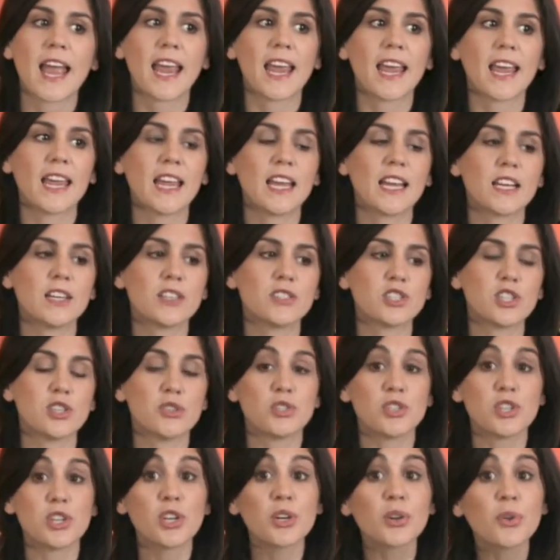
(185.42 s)
and
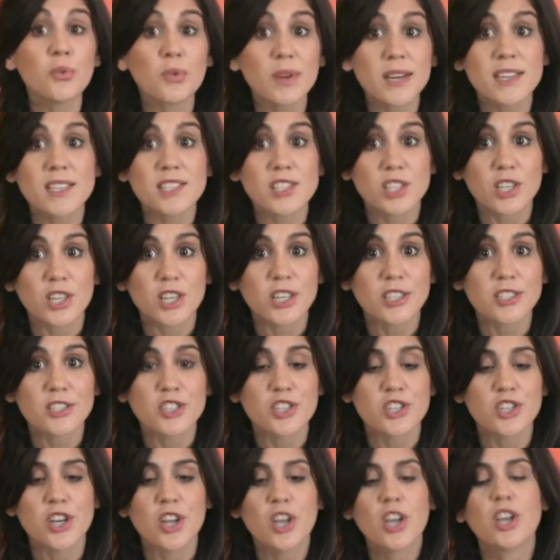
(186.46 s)
you do your
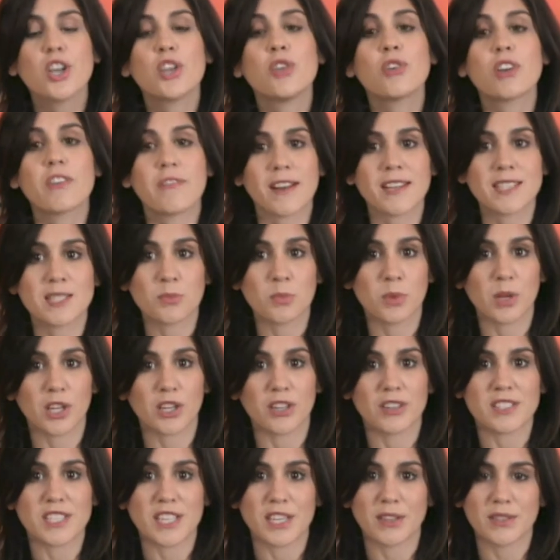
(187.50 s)
research, you can find some really
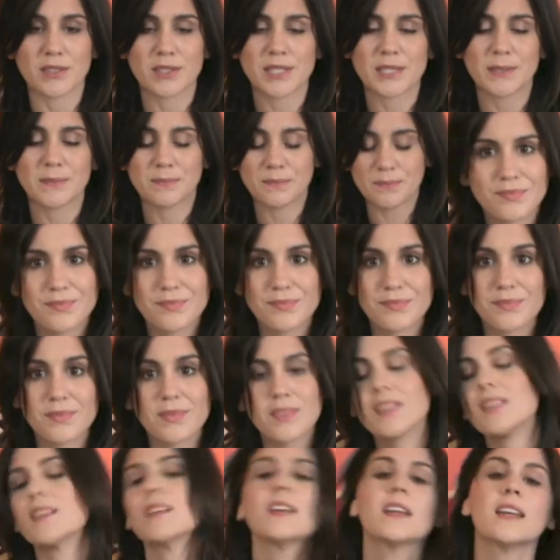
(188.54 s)
good deals.
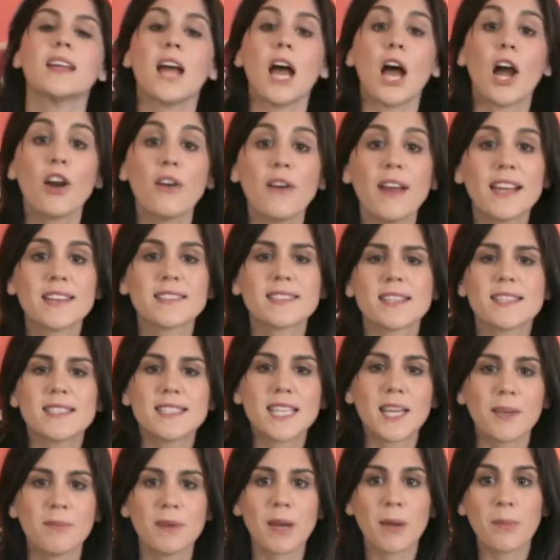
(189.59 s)
Alright,
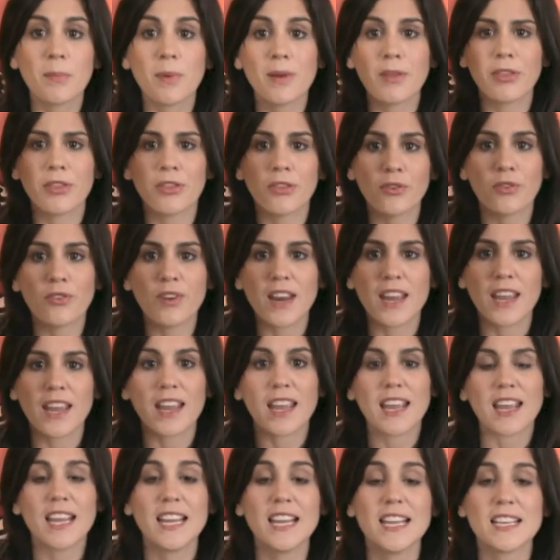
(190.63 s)
tip number
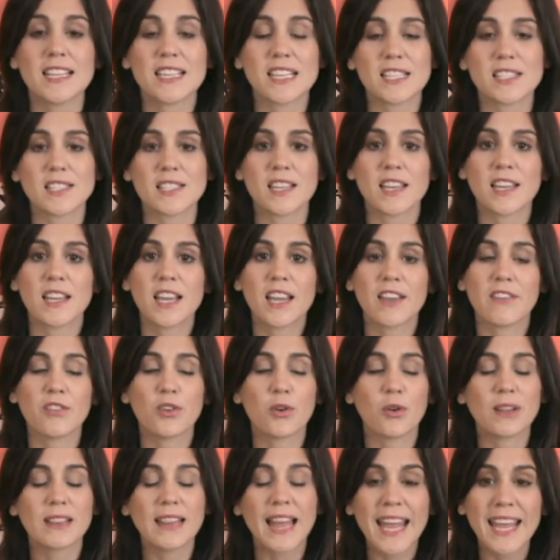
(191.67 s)
3 is if
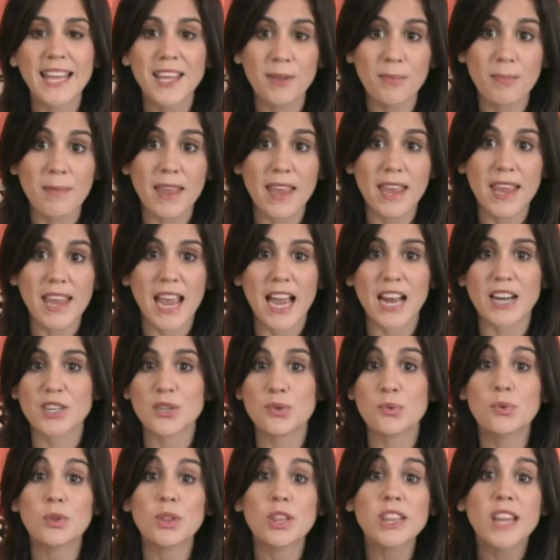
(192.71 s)
you're like me and
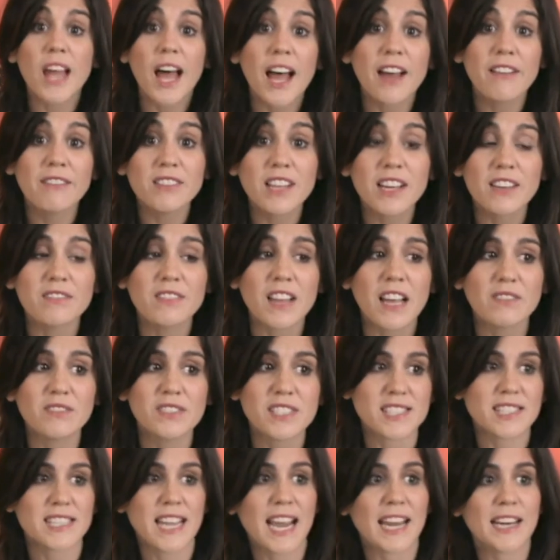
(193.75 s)
you love, love, love
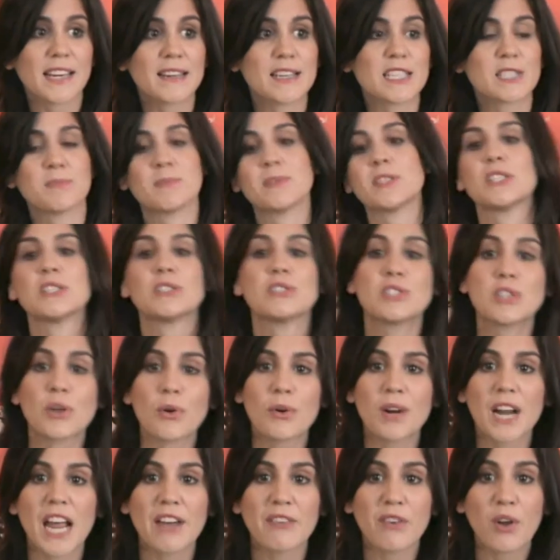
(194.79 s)
designers, but you
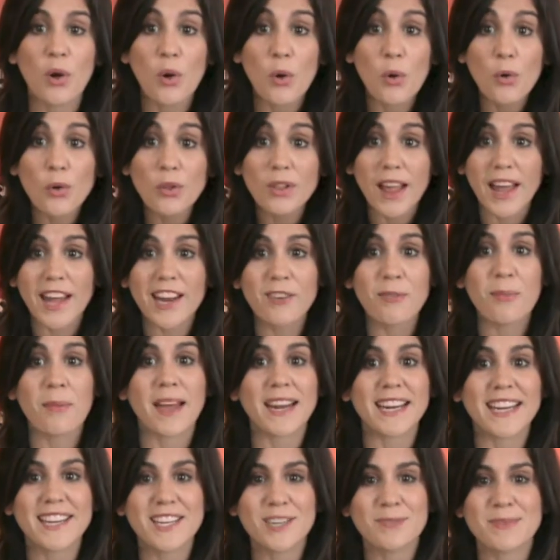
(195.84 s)
don't have a whole lot of
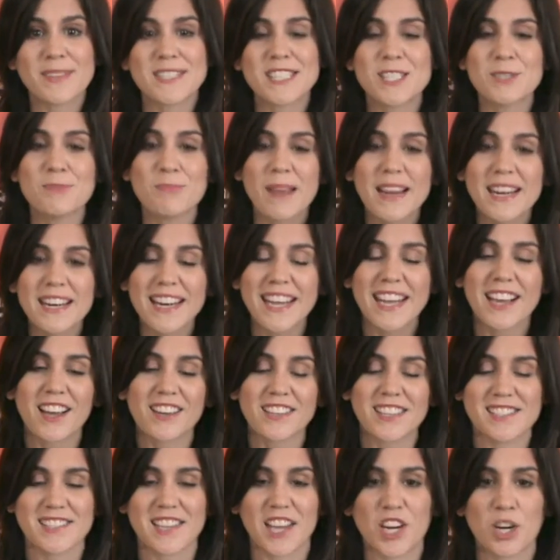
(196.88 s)
money to be spending
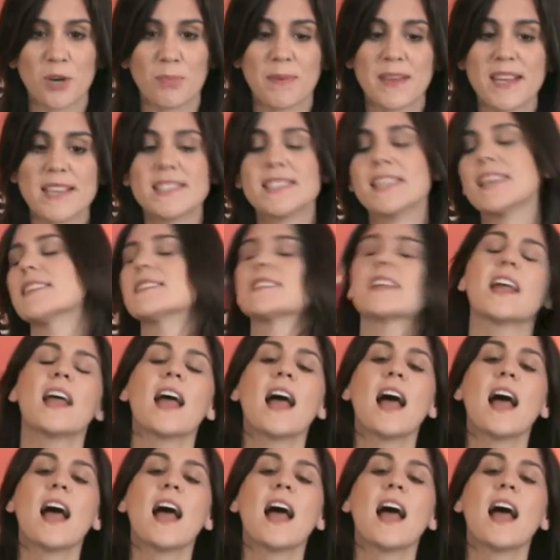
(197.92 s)
on designer pieces,